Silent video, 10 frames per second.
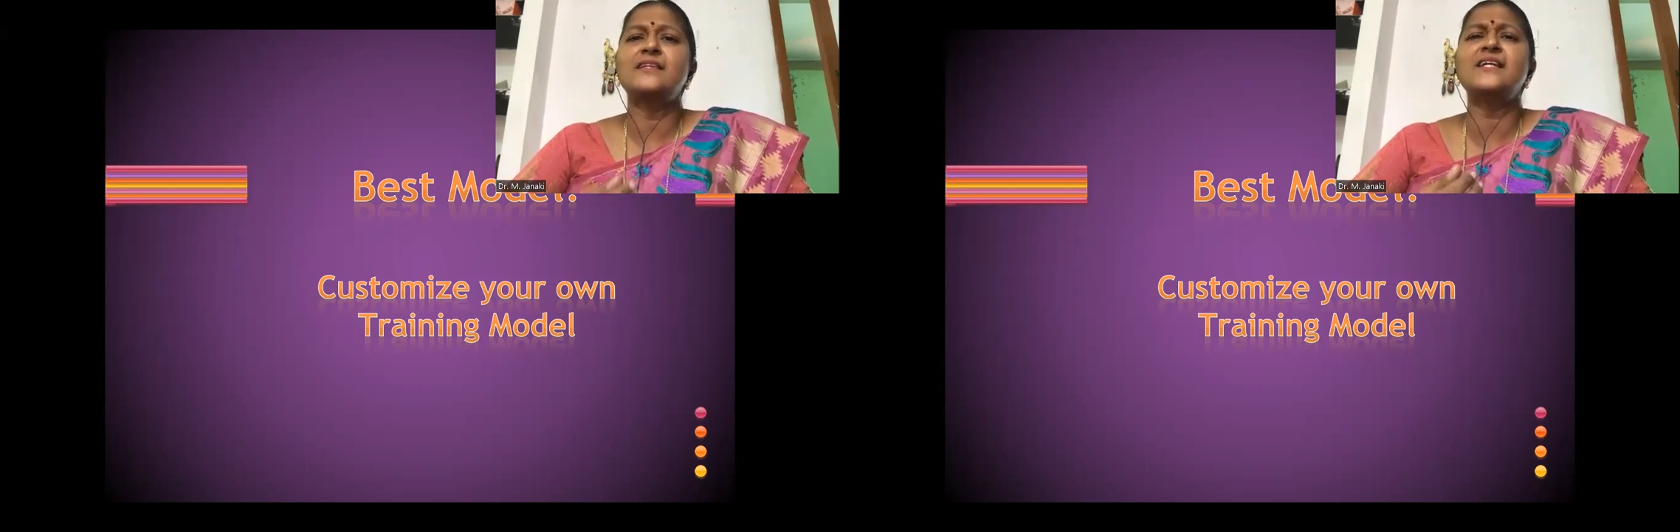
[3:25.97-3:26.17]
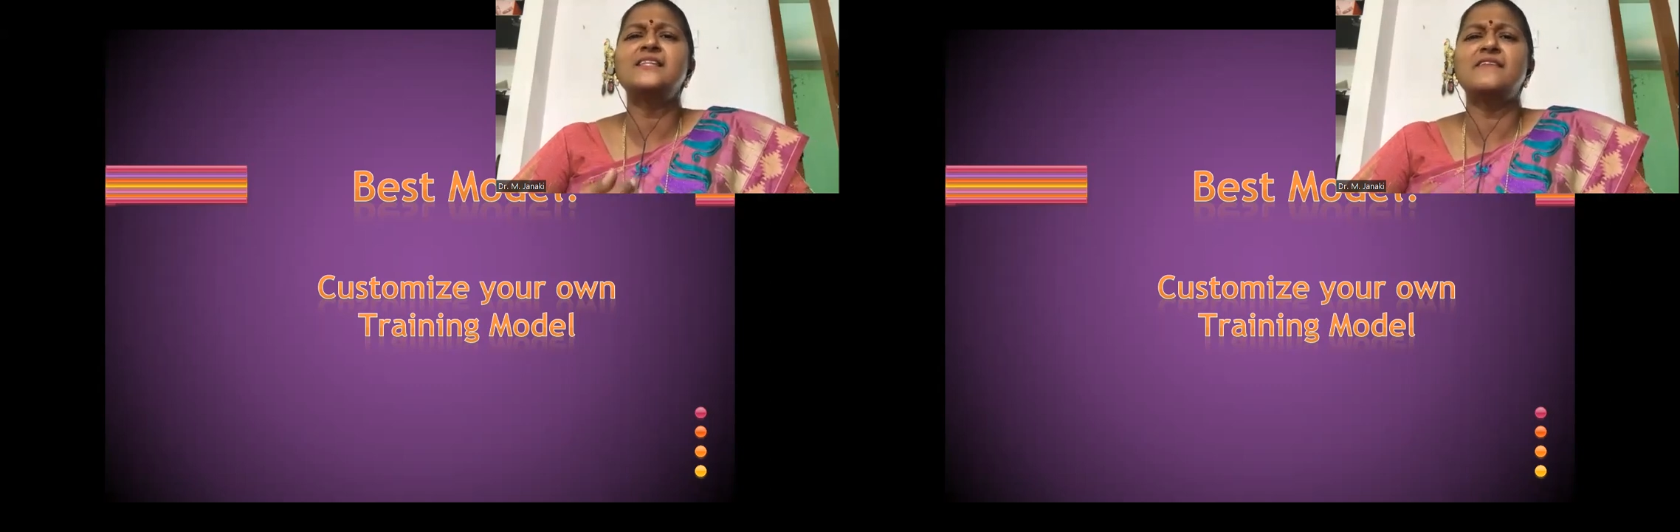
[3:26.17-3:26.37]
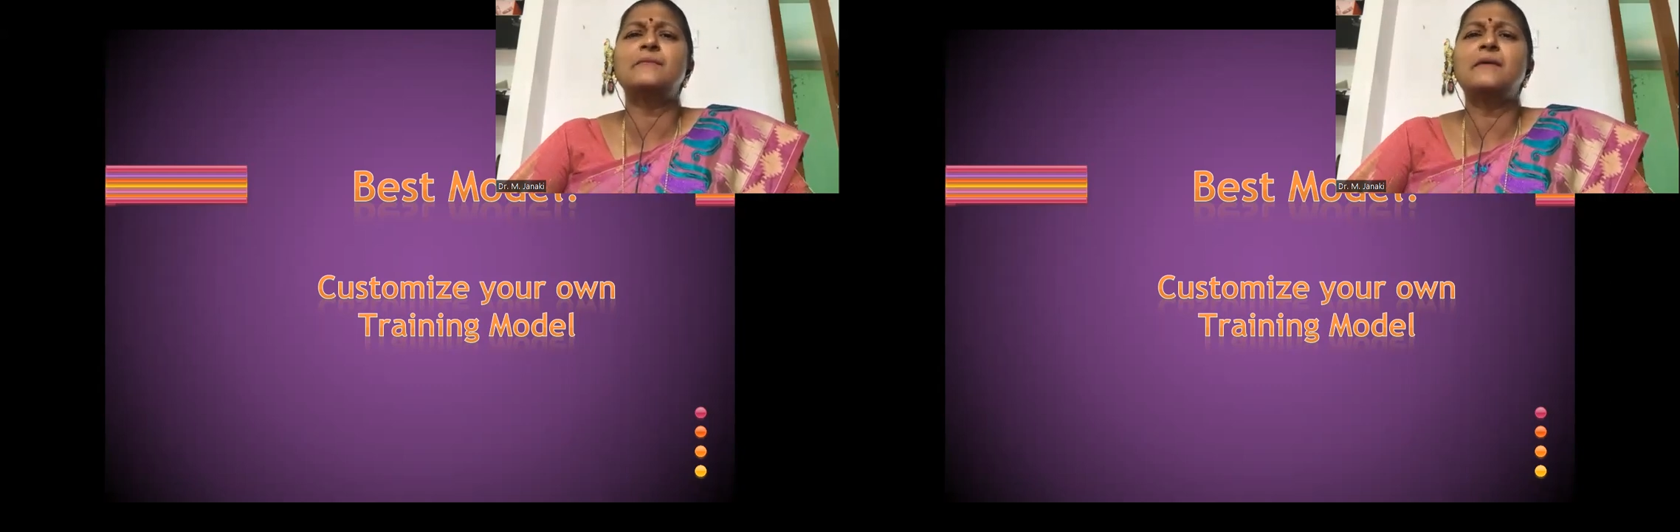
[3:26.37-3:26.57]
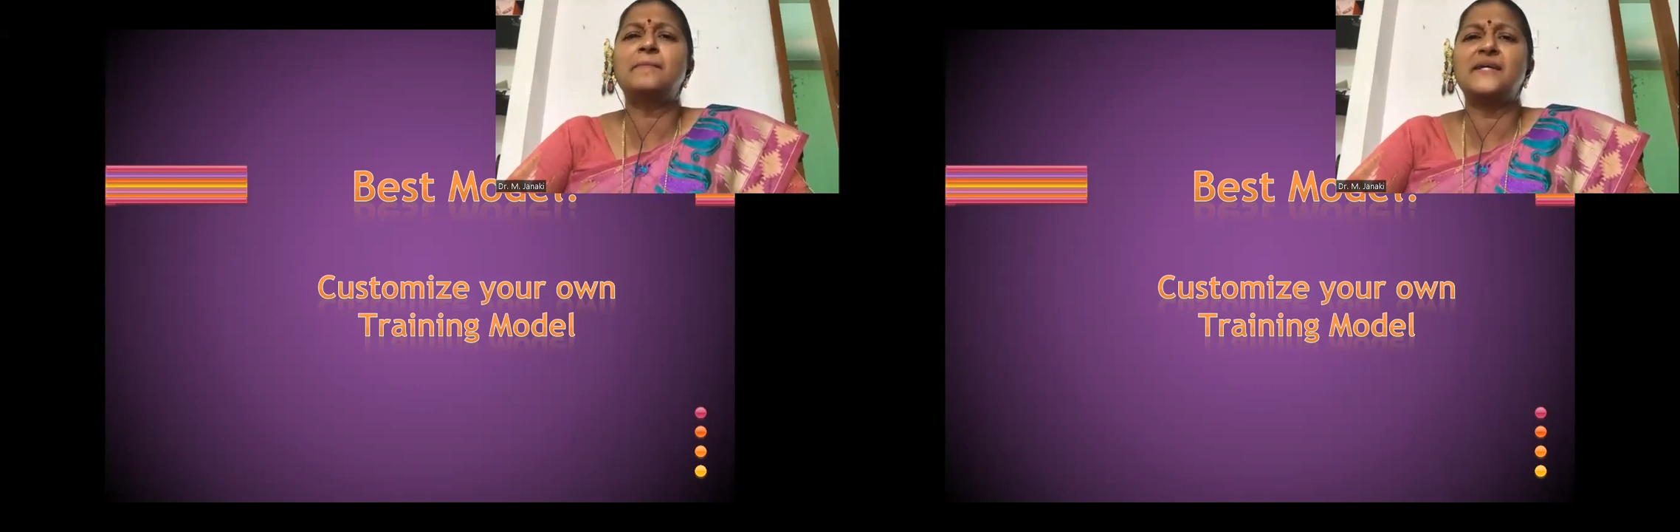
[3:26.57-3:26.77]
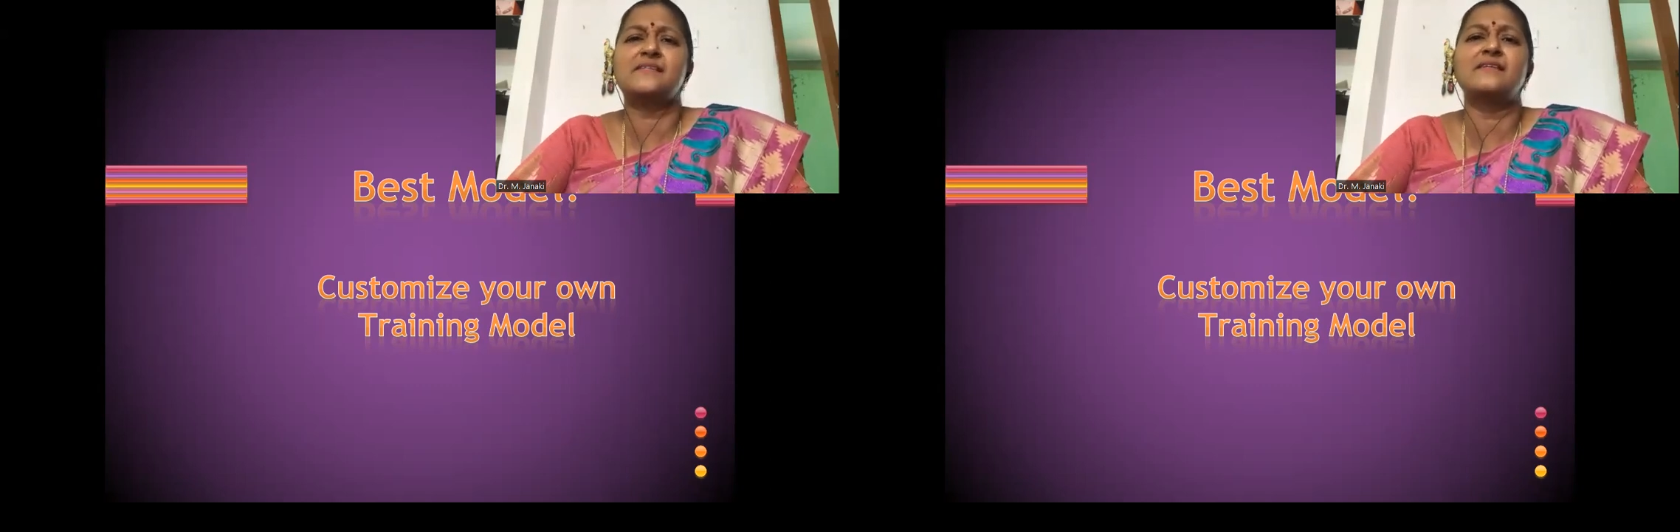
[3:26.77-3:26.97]
Then they will be
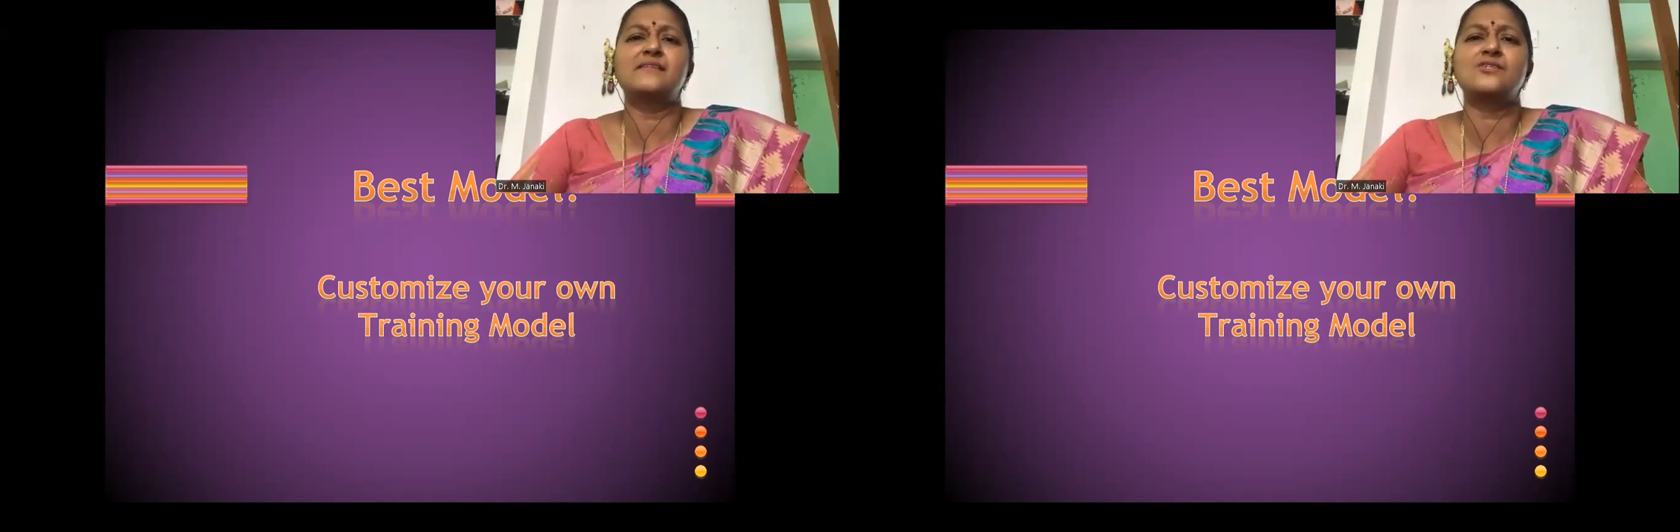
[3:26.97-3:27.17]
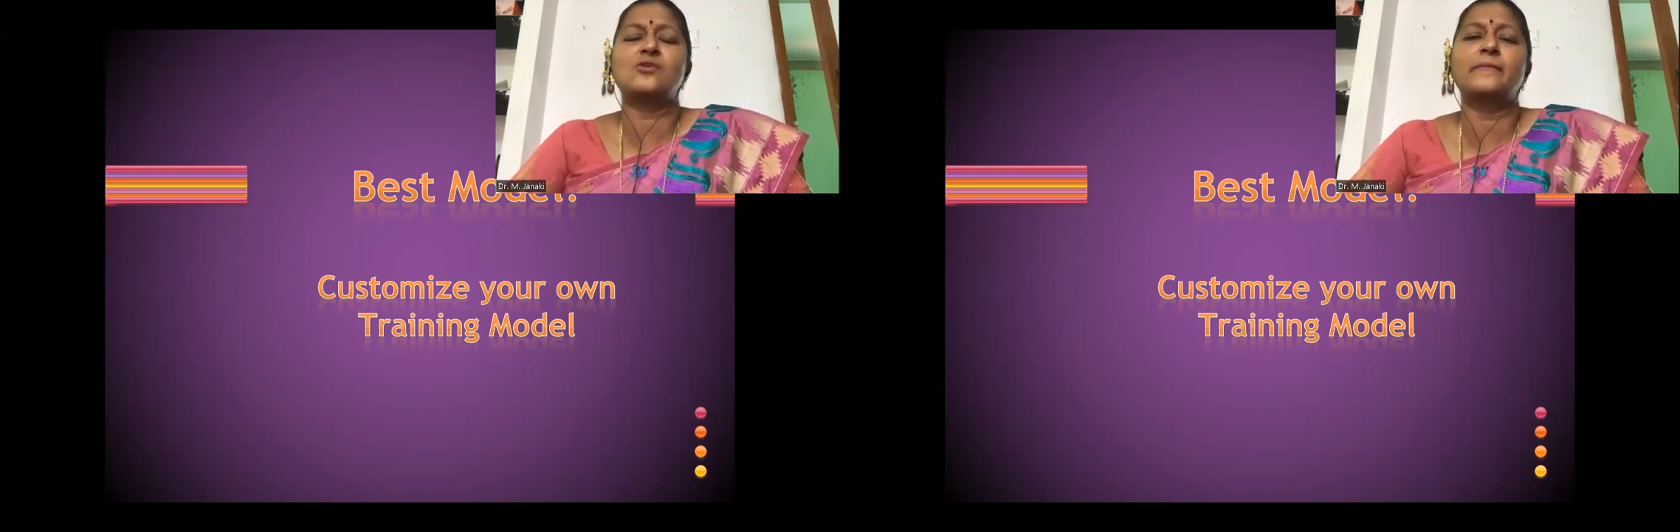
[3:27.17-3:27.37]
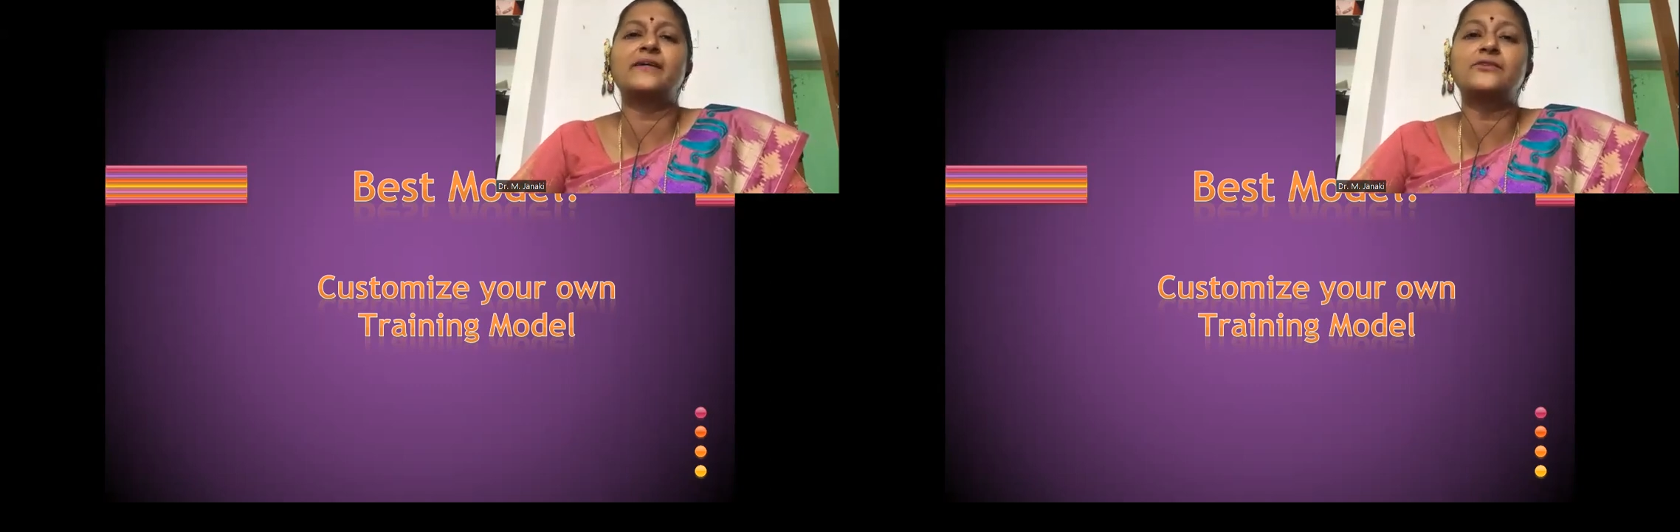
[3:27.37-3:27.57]
pressing the stomach.